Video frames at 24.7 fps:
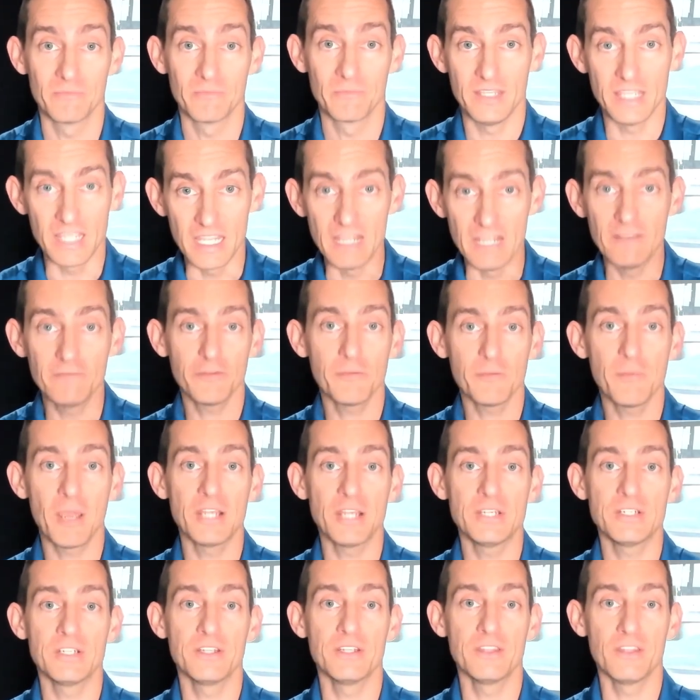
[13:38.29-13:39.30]
The
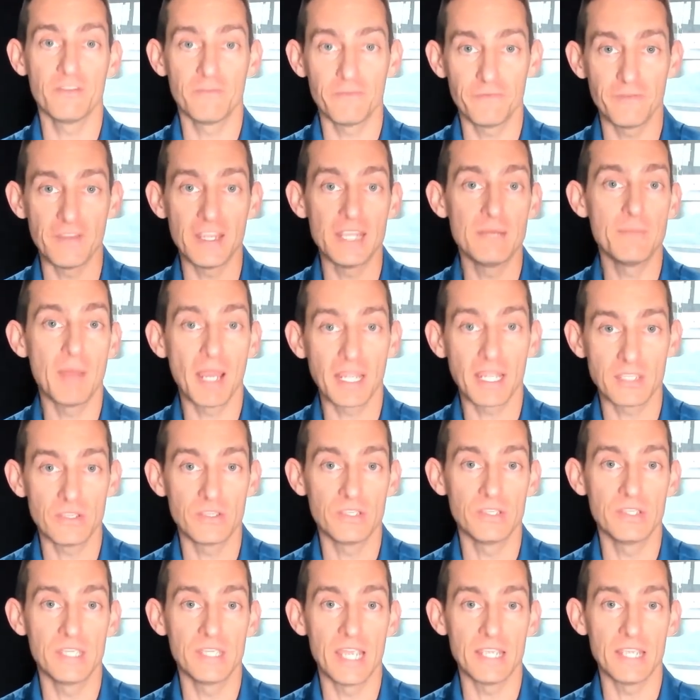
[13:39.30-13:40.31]
information and the feedback
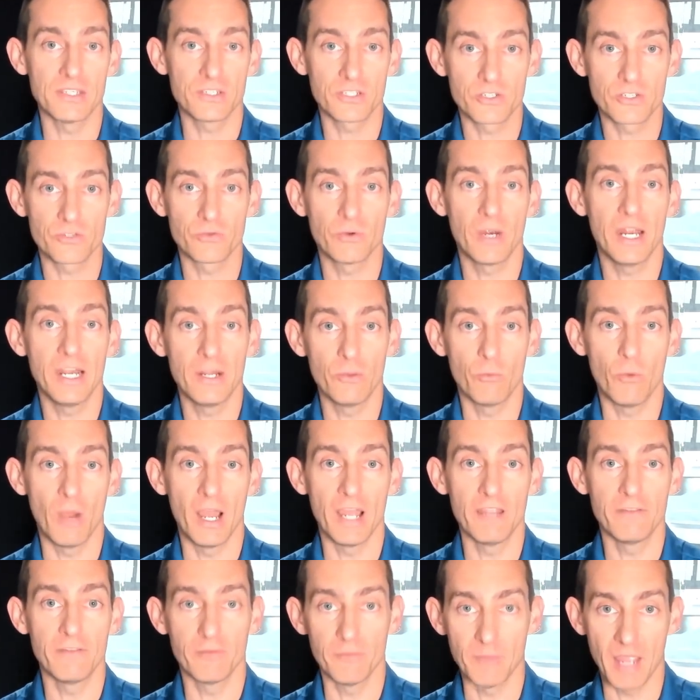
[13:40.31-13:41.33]
you can get straight
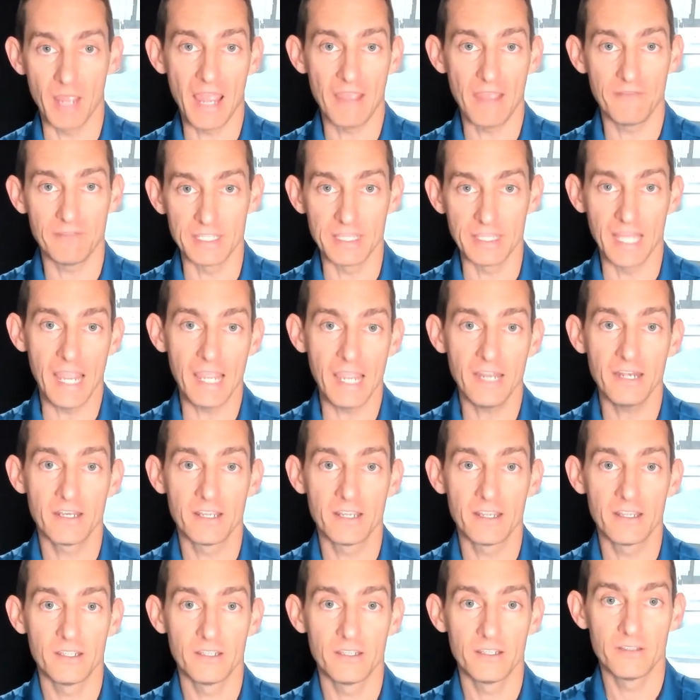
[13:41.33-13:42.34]
away from having that,
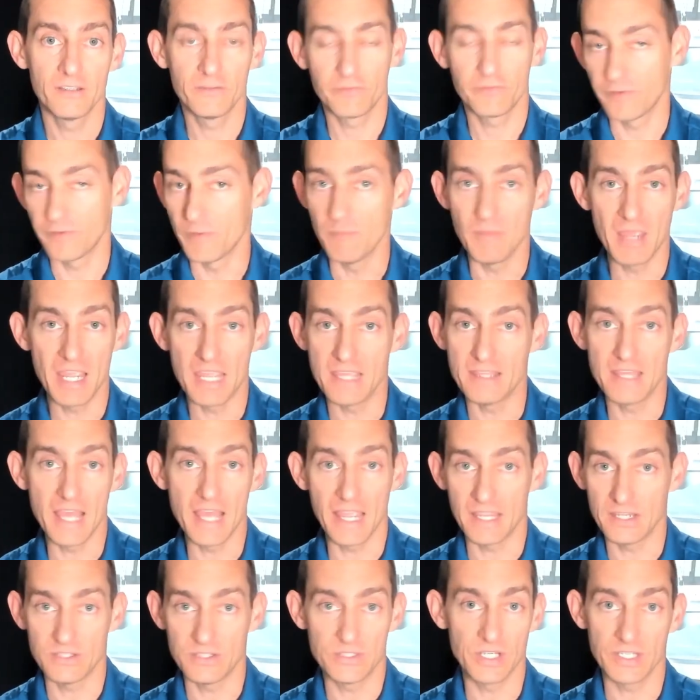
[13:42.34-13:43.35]
for me,
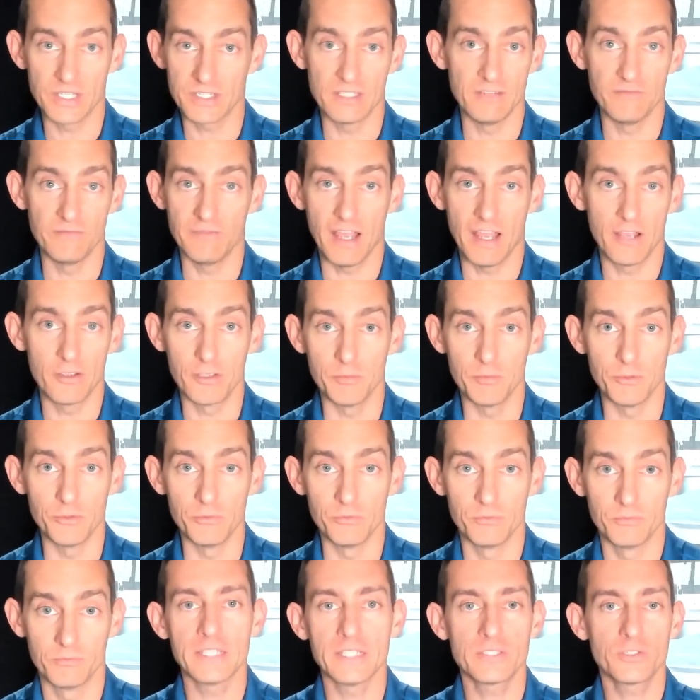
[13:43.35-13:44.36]
that is just
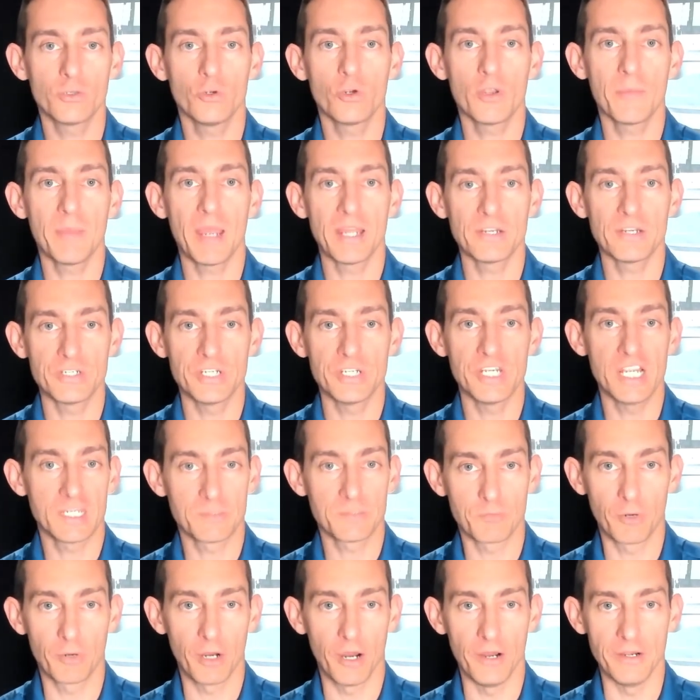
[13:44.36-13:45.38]
invaluable. Let's talk about
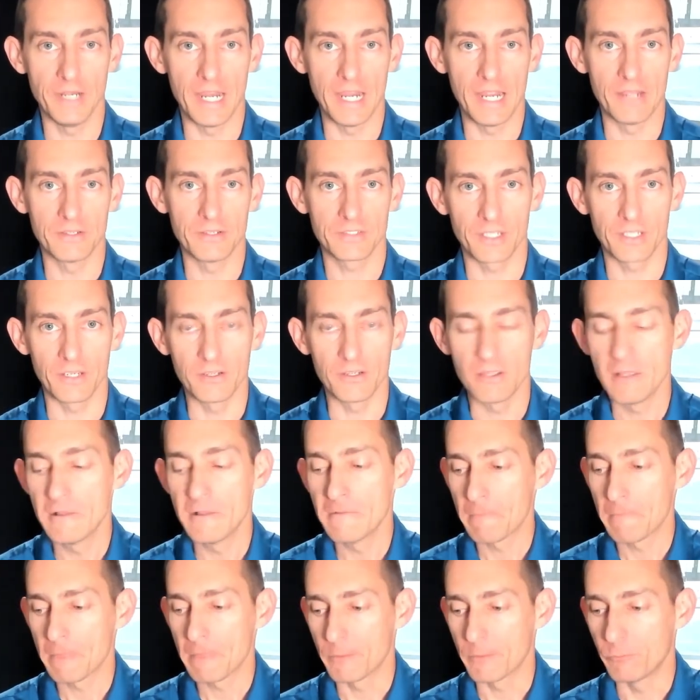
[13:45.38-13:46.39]
GS Pro now. So
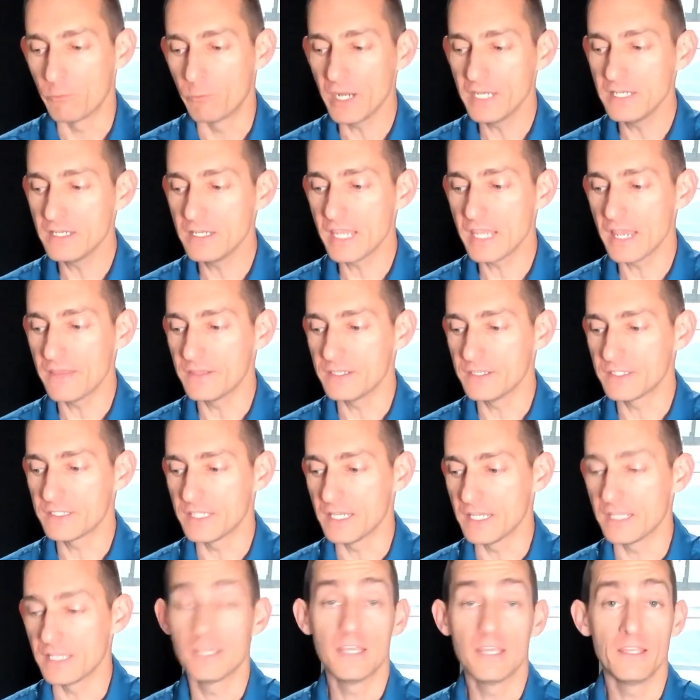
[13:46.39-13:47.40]
when you get this
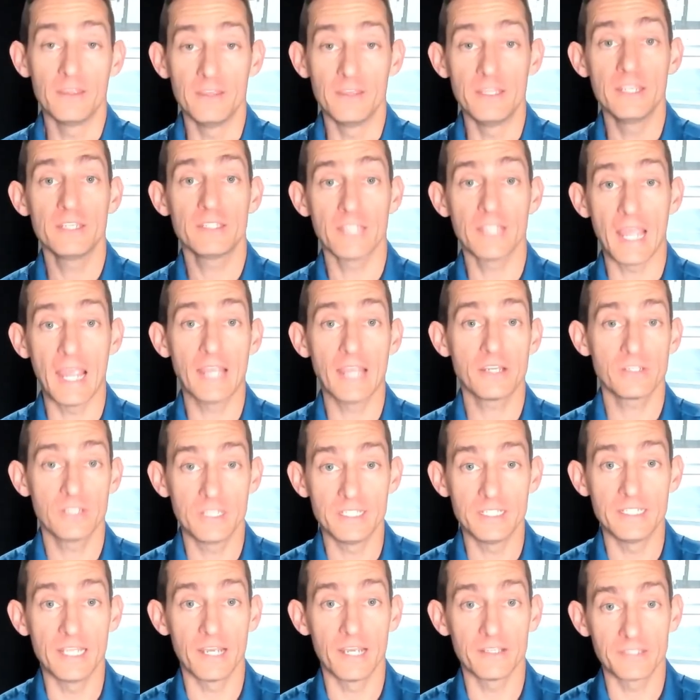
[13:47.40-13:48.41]
thing, this
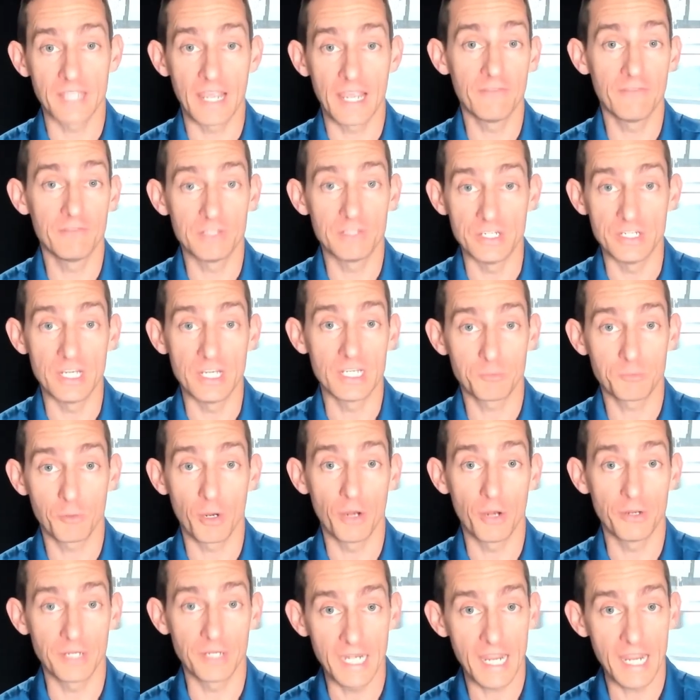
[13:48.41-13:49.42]
actually does have a GS
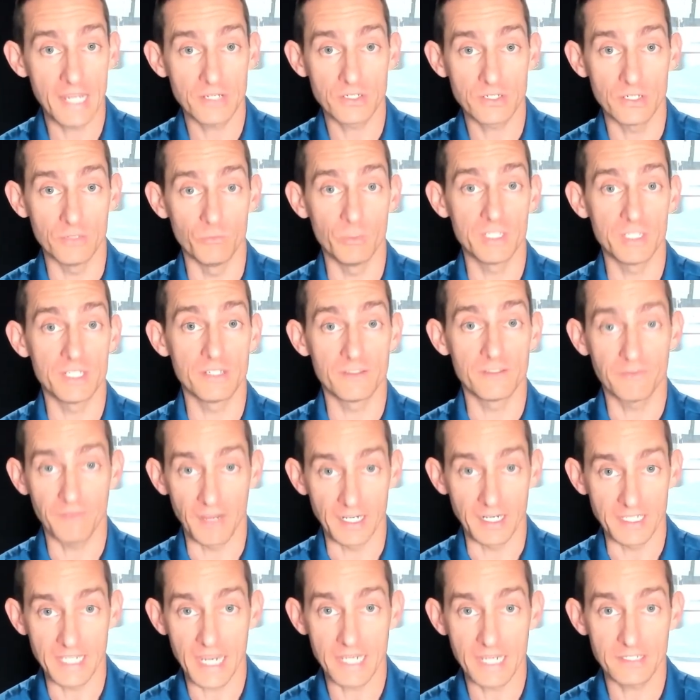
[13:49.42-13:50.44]
Pro connection, which is
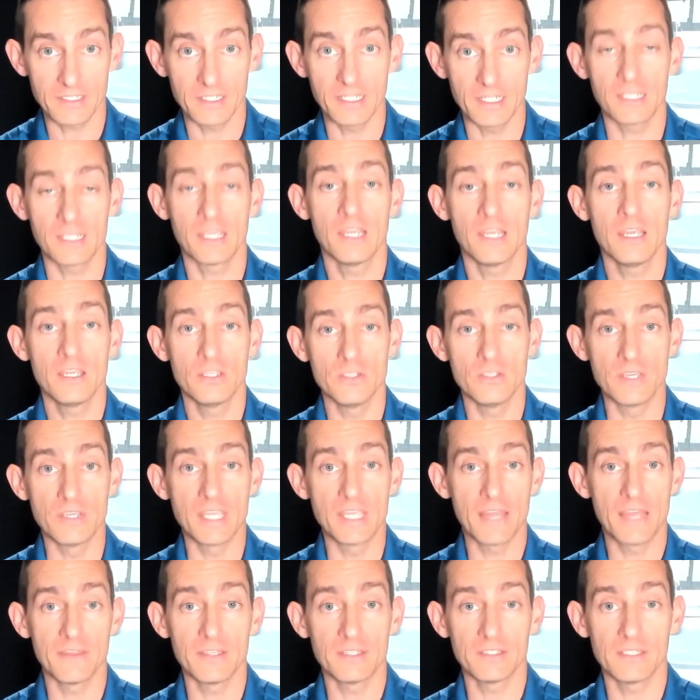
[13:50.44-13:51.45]
fantastic. You
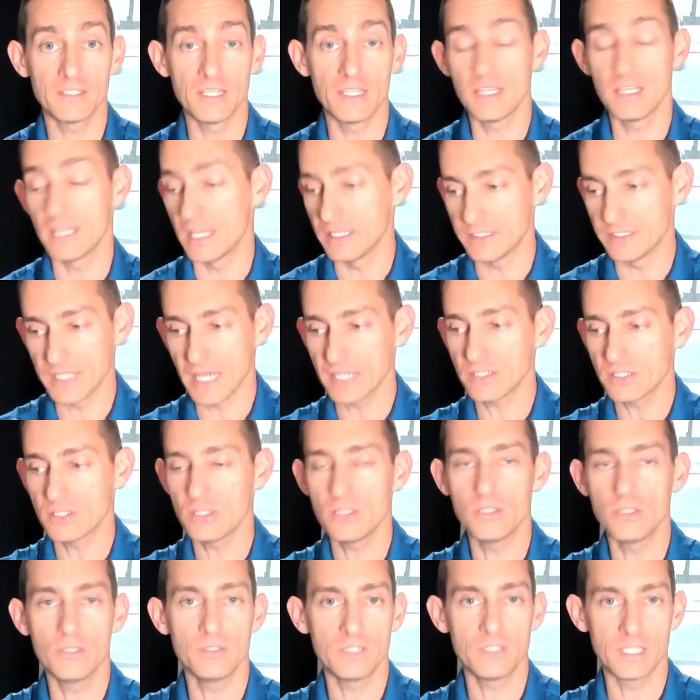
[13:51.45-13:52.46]
get this thing, it's
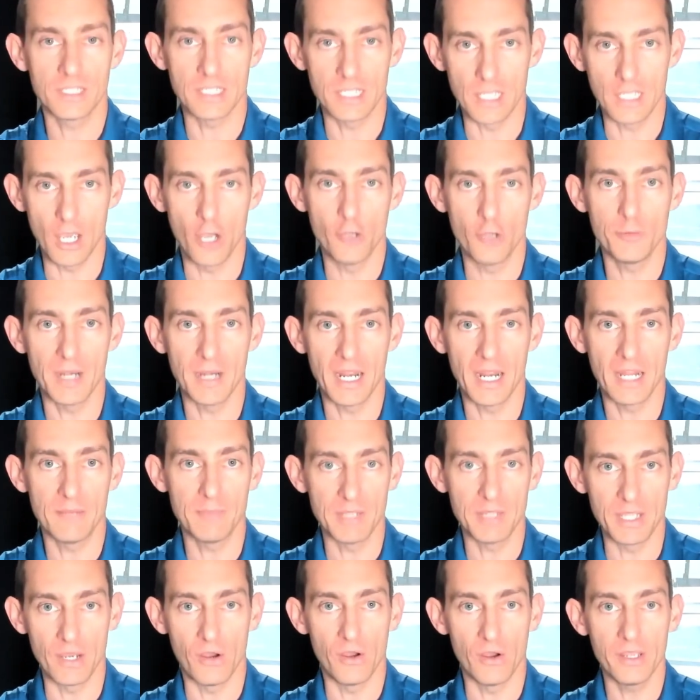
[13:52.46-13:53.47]
actually using the Open
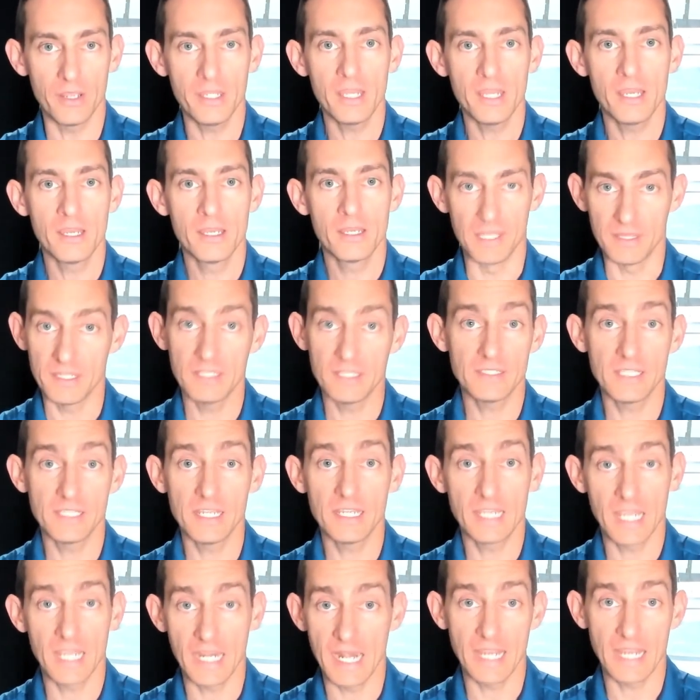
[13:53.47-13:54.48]
API, but this
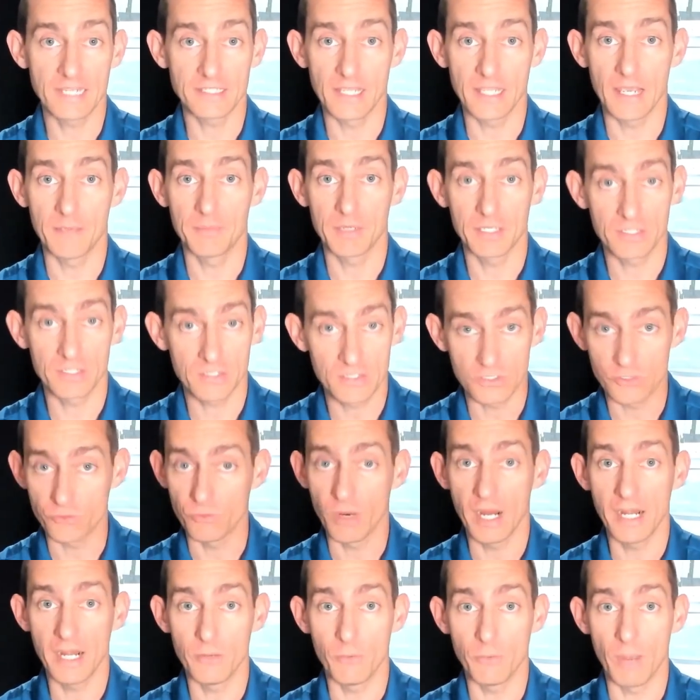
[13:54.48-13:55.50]
thing connects up
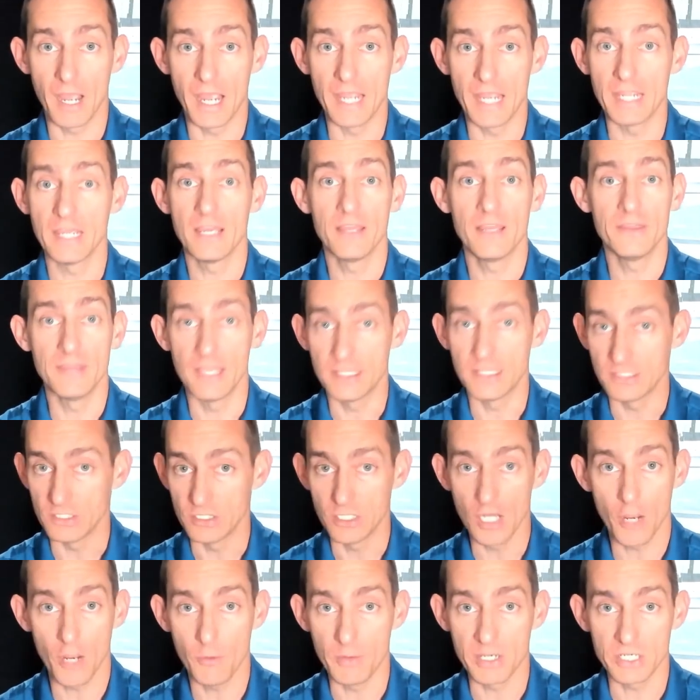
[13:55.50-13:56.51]
straight away. There's
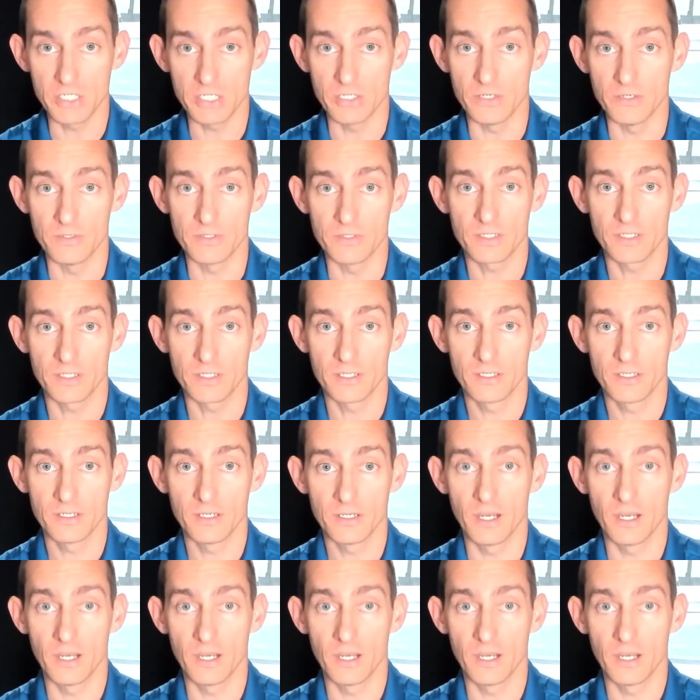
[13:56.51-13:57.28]
no issues.